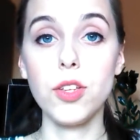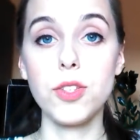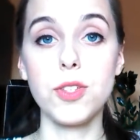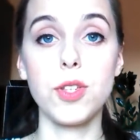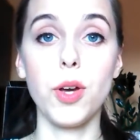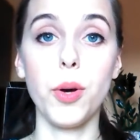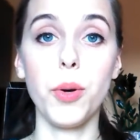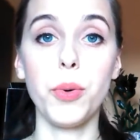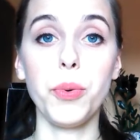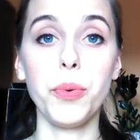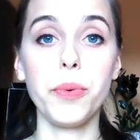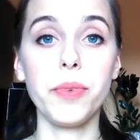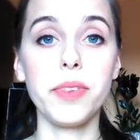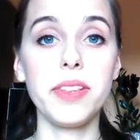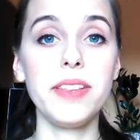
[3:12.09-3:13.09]

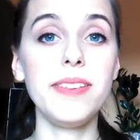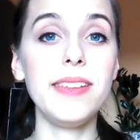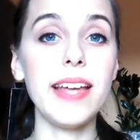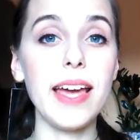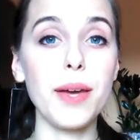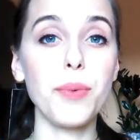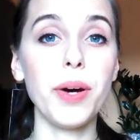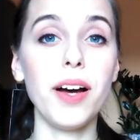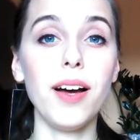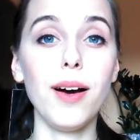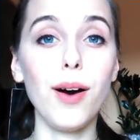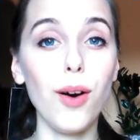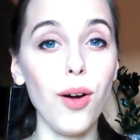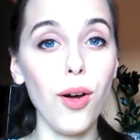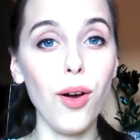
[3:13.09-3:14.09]
So they
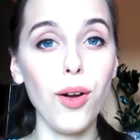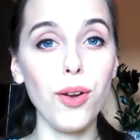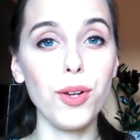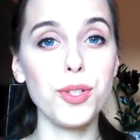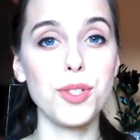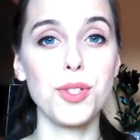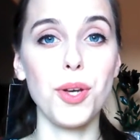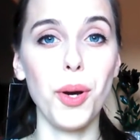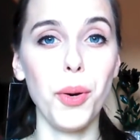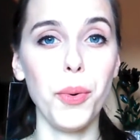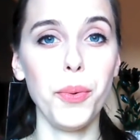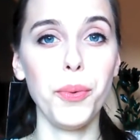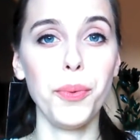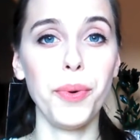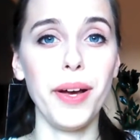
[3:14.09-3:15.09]
were all
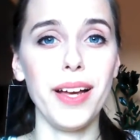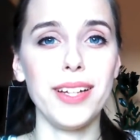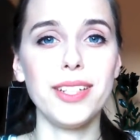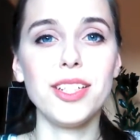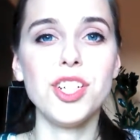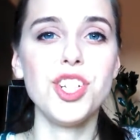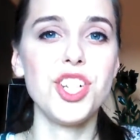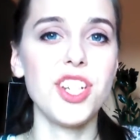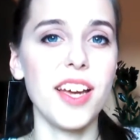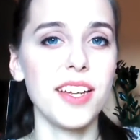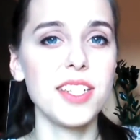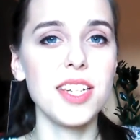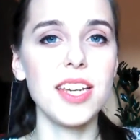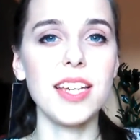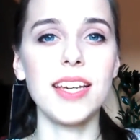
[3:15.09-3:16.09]
so
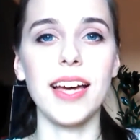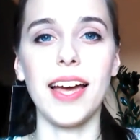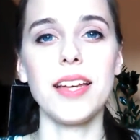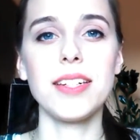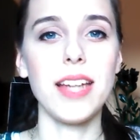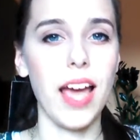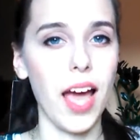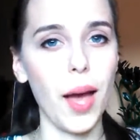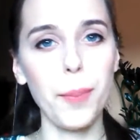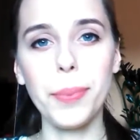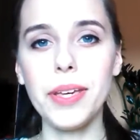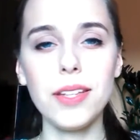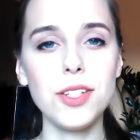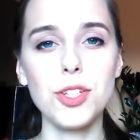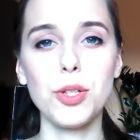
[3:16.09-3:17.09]
energetic and
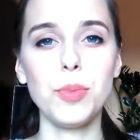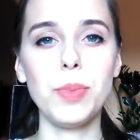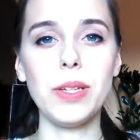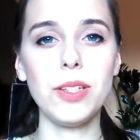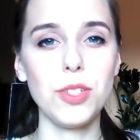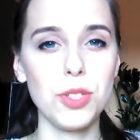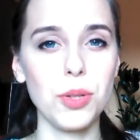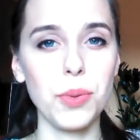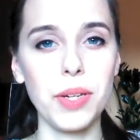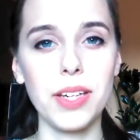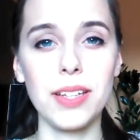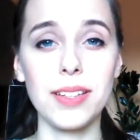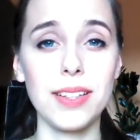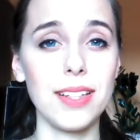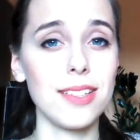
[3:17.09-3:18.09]
happy to be
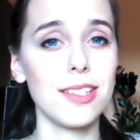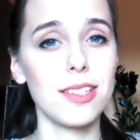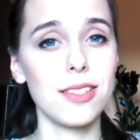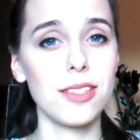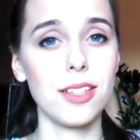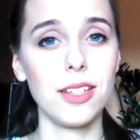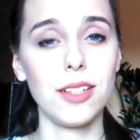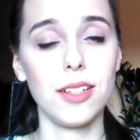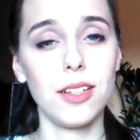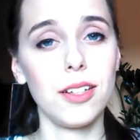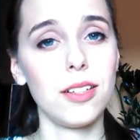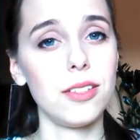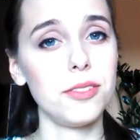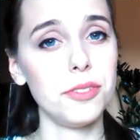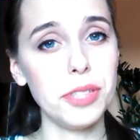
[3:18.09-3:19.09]
doing this
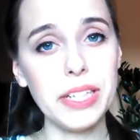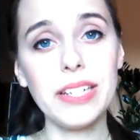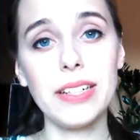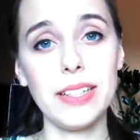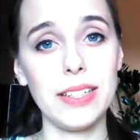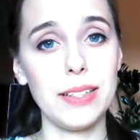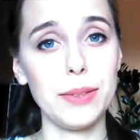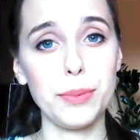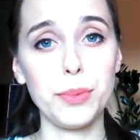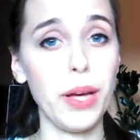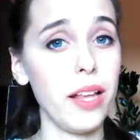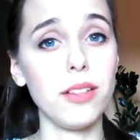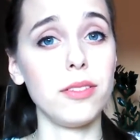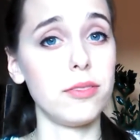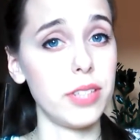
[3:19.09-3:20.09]
really
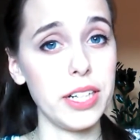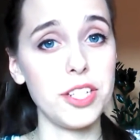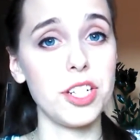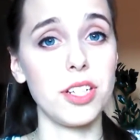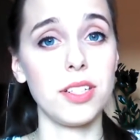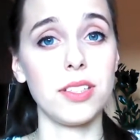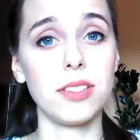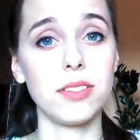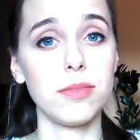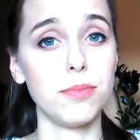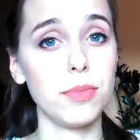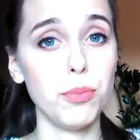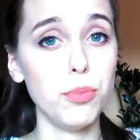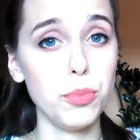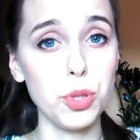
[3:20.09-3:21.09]
well-written
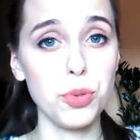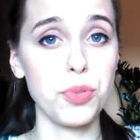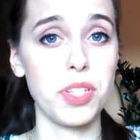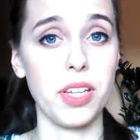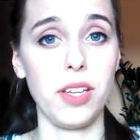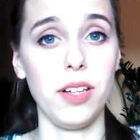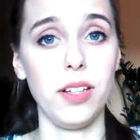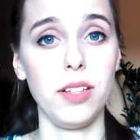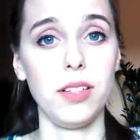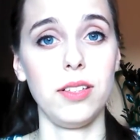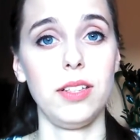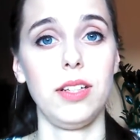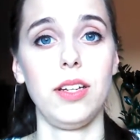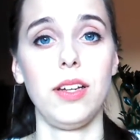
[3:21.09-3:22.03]
musical.